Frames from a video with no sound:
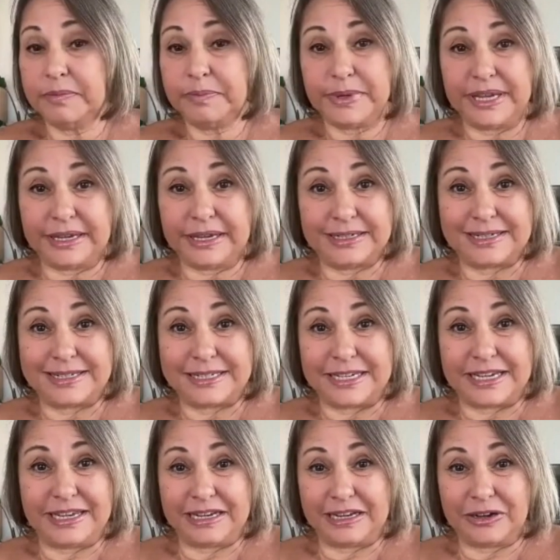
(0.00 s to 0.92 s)
being
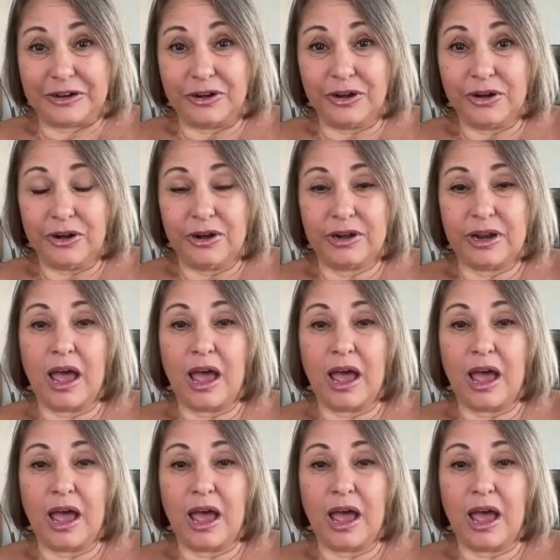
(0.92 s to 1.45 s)
seen and heard.